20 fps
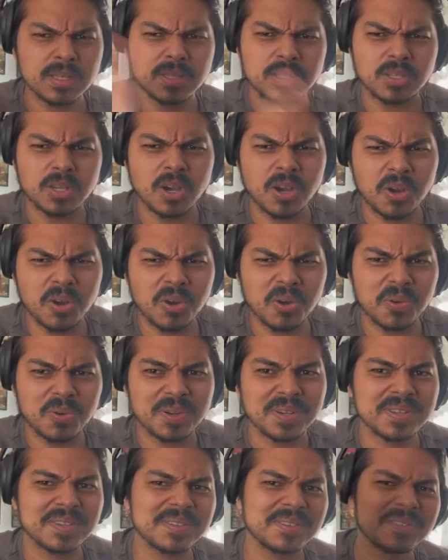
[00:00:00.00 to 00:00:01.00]
Yo,
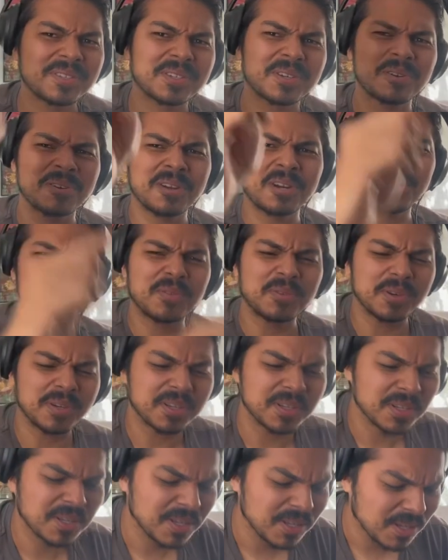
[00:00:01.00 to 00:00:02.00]
what's going on, everyone?
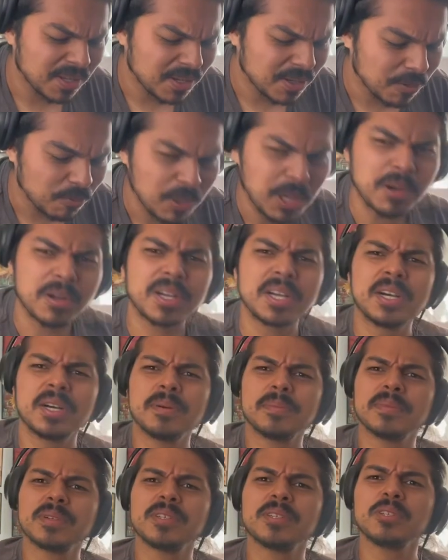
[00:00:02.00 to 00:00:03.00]

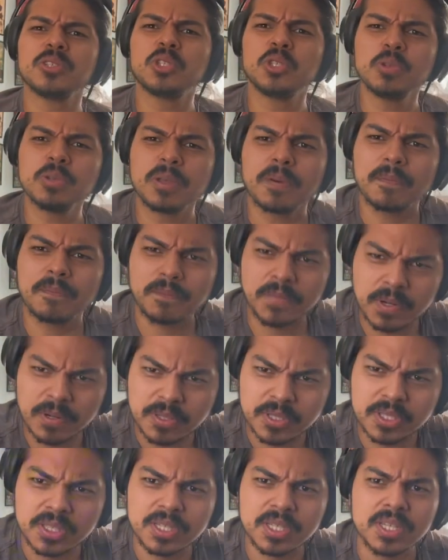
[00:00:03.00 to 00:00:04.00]
Welcome to the
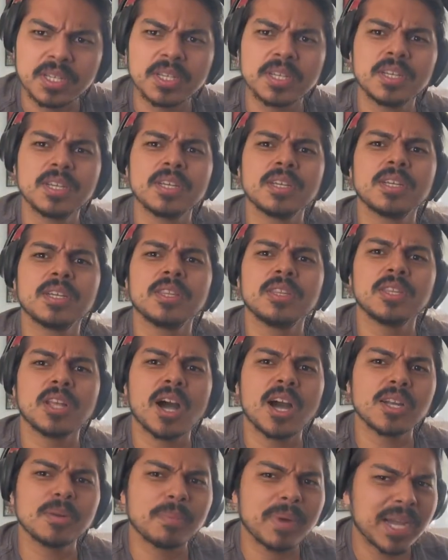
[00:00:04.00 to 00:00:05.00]
first
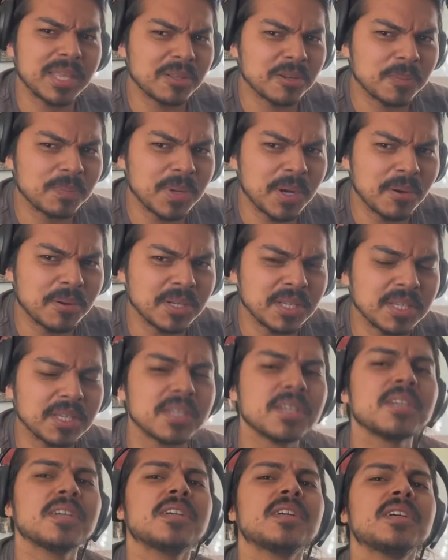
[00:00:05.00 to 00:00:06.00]
non My Little Pony
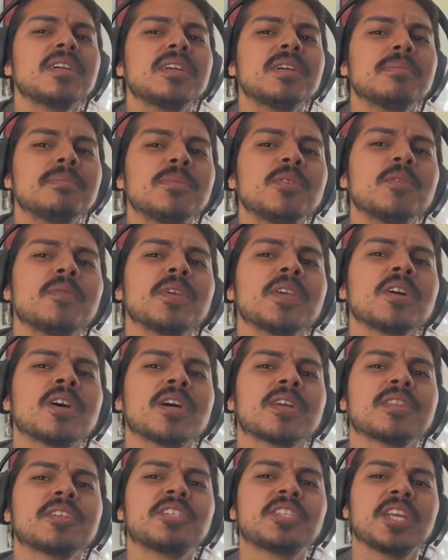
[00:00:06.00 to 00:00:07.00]
movie
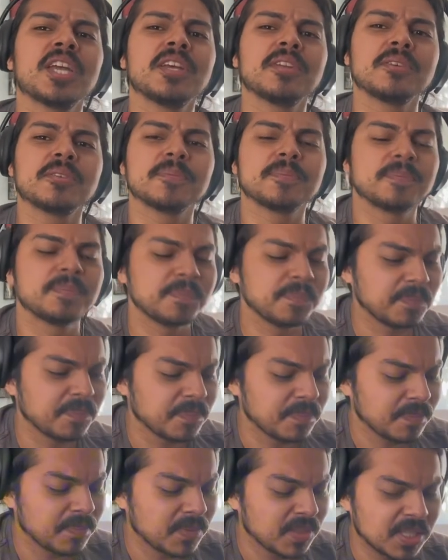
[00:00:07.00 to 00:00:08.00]
on the channel.
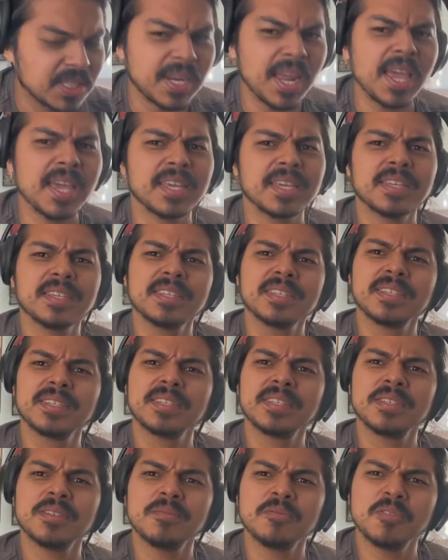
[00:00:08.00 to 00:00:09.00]
Today,
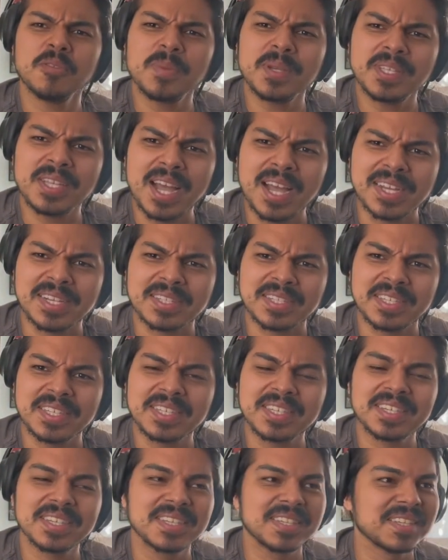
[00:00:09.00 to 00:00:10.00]
we'll be
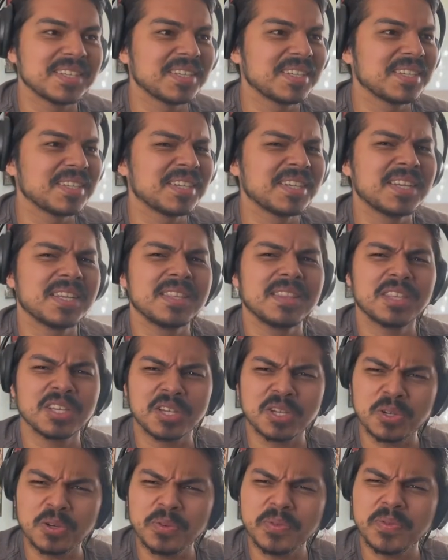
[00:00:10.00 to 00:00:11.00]
tackling the
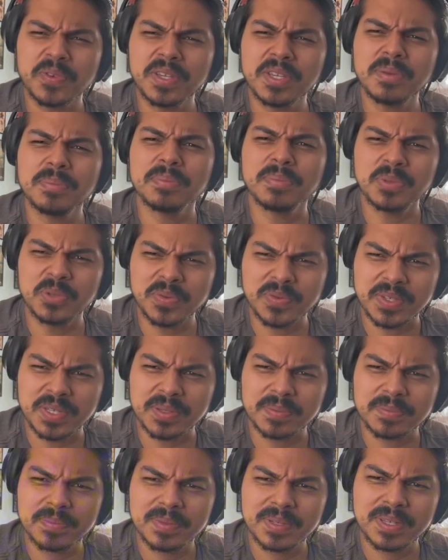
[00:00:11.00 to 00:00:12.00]
Goofy movie.